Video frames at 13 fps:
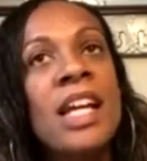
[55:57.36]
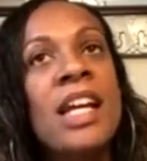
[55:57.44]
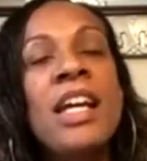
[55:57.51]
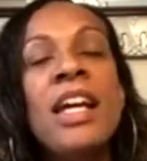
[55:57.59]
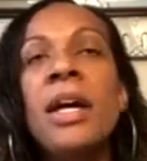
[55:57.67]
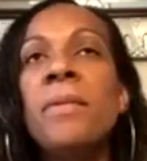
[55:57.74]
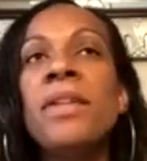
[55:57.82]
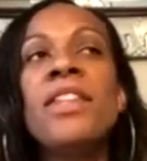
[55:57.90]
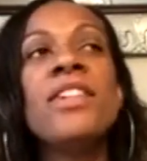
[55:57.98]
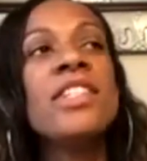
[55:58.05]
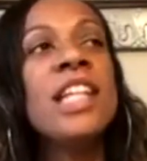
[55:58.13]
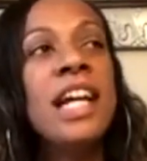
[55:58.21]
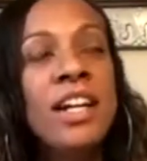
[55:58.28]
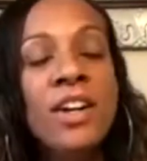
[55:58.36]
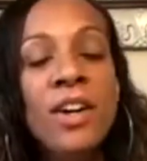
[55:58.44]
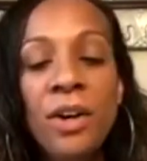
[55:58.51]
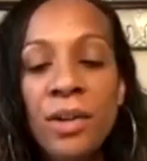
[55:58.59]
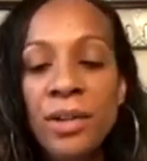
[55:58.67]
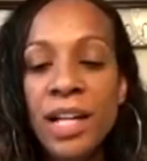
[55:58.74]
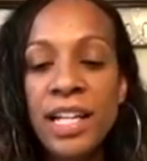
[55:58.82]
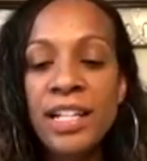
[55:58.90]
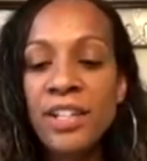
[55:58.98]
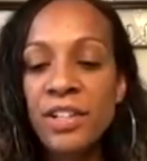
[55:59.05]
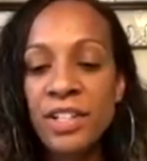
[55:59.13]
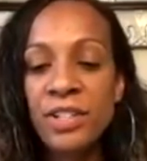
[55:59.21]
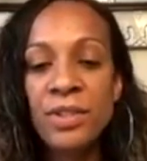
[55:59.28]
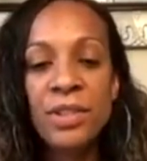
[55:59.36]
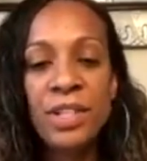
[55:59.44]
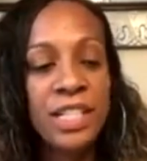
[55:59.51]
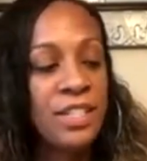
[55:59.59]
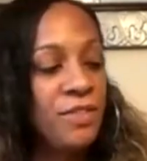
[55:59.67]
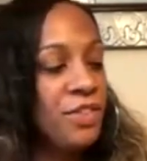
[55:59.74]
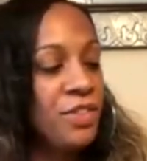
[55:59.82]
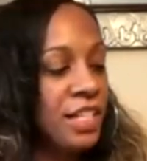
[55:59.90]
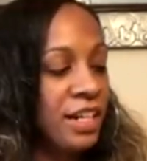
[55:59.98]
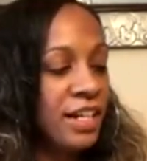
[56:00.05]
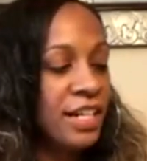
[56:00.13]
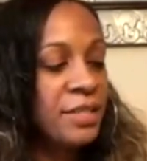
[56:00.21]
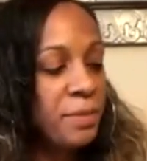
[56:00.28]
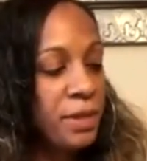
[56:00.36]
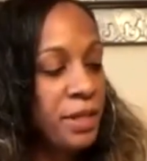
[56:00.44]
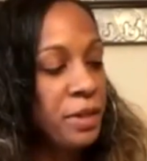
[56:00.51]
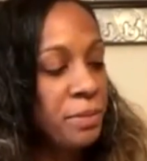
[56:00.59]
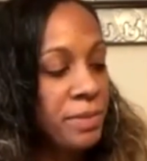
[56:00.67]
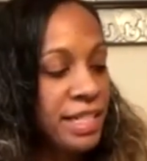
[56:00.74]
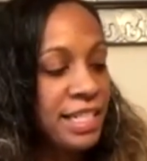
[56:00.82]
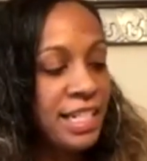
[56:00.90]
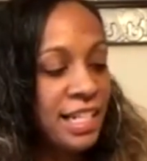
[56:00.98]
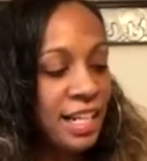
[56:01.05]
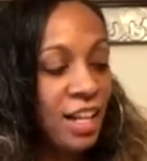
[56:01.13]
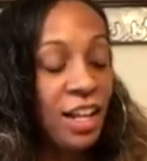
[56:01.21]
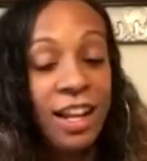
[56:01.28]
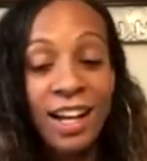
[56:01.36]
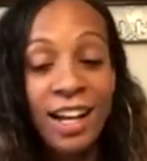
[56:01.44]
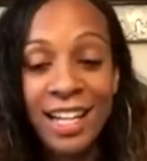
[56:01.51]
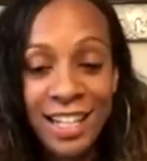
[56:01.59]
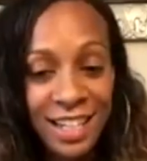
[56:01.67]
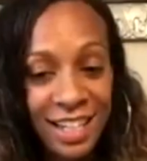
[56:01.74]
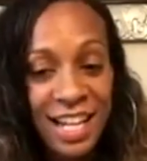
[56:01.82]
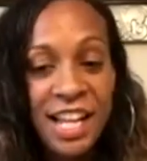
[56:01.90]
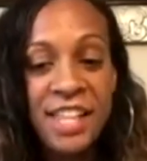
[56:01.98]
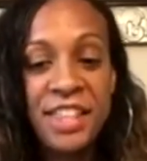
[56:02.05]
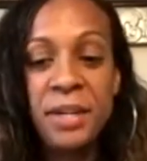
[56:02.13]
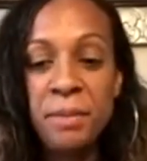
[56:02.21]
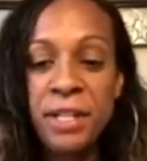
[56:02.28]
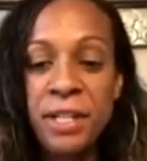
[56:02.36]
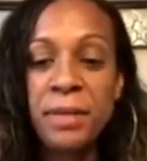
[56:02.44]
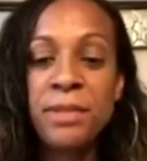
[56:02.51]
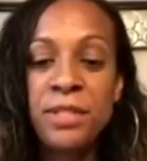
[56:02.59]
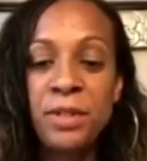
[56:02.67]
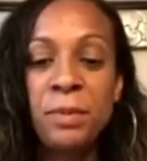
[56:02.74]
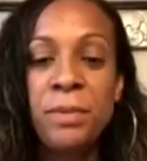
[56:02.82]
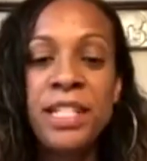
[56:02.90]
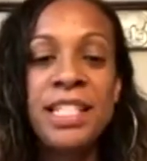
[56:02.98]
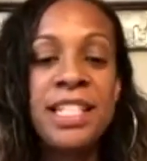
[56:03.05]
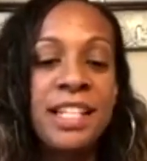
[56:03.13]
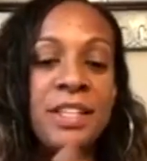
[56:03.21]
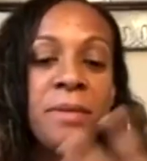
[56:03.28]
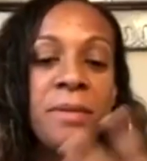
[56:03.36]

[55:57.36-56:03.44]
I mean, there's not a whole lot you can do because if you start experimenting a lot, then it becomes too busy and then